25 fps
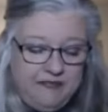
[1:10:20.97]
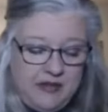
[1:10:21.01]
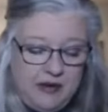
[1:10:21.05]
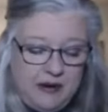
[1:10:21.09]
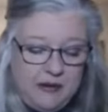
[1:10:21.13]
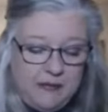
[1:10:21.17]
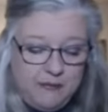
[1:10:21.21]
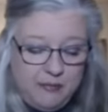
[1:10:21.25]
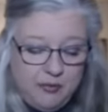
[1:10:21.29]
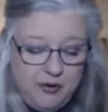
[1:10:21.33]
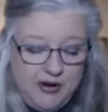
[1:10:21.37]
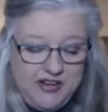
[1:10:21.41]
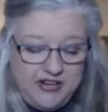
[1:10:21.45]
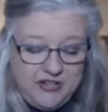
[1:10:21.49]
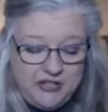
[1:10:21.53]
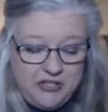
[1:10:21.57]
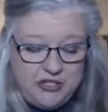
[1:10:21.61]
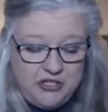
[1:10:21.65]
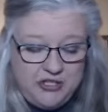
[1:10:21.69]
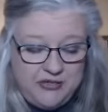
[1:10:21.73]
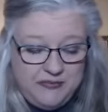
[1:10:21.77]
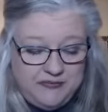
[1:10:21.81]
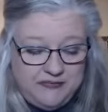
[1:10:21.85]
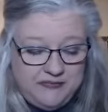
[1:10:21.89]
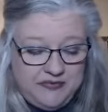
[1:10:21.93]
a
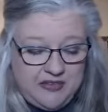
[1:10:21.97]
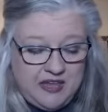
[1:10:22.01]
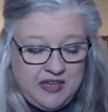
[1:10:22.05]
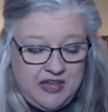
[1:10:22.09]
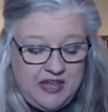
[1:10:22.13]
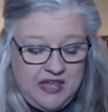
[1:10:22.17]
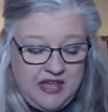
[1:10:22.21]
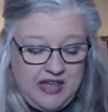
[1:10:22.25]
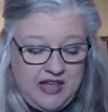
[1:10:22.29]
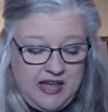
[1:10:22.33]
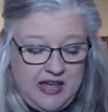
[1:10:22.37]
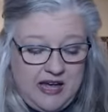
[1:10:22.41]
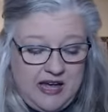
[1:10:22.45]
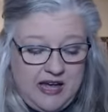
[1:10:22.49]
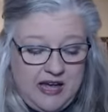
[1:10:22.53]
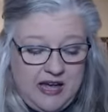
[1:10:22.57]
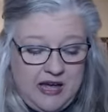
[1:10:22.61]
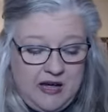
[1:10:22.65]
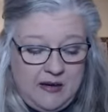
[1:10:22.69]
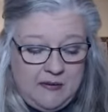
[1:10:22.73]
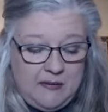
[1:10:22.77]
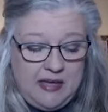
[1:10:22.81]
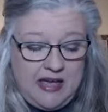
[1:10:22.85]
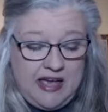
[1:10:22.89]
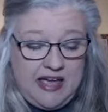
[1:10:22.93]
bridge.
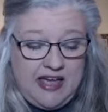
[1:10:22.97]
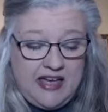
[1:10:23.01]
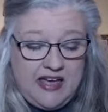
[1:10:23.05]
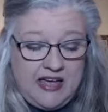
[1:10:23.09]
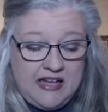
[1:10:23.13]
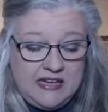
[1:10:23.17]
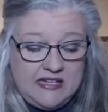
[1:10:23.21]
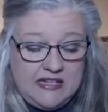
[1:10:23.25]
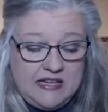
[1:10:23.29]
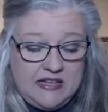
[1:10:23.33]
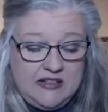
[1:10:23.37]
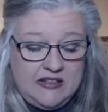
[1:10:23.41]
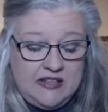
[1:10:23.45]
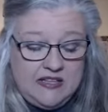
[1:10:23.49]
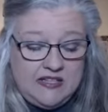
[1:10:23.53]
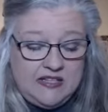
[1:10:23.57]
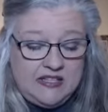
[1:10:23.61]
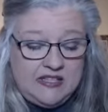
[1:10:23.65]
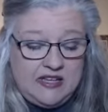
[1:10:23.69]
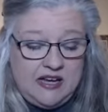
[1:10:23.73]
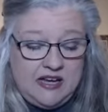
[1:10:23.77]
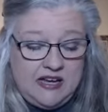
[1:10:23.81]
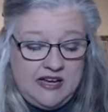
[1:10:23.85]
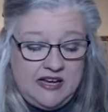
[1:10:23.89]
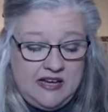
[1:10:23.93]
Um, and the
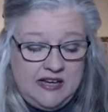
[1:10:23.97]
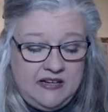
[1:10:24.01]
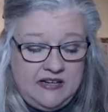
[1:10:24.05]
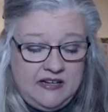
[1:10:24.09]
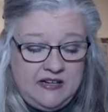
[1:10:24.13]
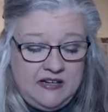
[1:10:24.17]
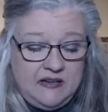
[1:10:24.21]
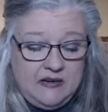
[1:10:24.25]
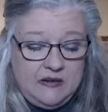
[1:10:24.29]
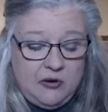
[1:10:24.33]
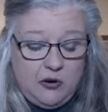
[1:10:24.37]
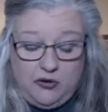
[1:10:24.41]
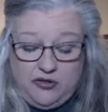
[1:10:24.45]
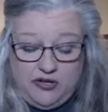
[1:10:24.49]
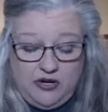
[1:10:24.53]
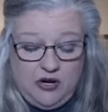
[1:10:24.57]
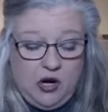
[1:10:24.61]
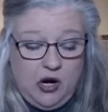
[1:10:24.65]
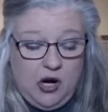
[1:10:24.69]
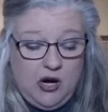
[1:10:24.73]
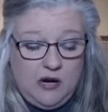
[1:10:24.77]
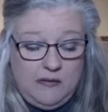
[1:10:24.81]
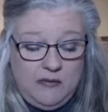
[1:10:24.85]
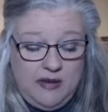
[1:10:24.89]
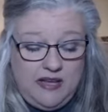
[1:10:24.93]
sign or the
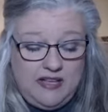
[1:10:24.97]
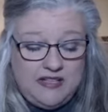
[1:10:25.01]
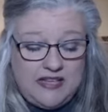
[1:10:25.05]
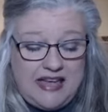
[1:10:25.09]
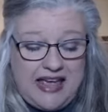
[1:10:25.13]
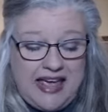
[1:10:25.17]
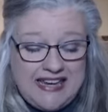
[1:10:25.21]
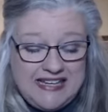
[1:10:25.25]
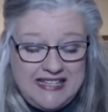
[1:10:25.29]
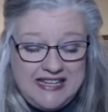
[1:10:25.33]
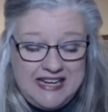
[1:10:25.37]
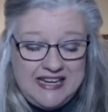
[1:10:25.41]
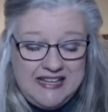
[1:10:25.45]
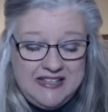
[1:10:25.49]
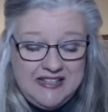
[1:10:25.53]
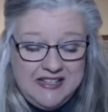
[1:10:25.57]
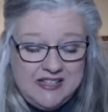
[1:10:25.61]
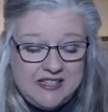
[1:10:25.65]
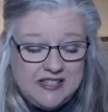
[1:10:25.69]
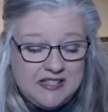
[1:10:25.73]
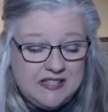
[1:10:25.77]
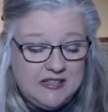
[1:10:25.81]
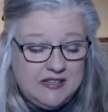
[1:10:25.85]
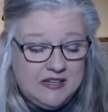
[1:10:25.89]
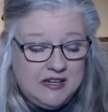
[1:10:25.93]
card means
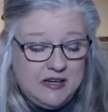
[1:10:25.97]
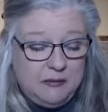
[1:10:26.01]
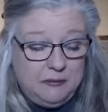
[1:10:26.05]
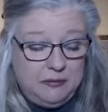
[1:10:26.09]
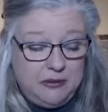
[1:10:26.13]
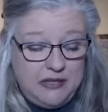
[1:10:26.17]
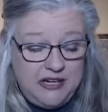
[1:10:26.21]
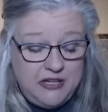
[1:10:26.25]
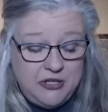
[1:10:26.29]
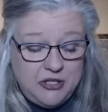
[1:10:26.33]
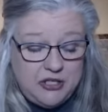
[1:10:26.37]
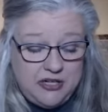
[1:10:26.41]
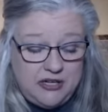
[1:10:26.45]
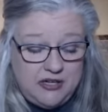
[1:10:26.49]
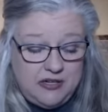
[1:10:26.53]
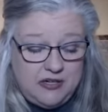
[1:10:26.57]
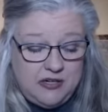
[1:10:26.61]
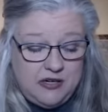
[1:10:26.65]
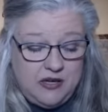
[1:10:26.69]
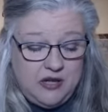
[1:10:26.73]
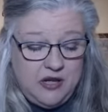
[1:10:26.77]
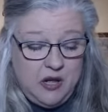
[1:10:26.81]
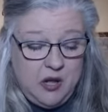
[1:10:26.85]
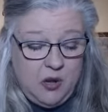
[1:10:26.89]
endings, completion,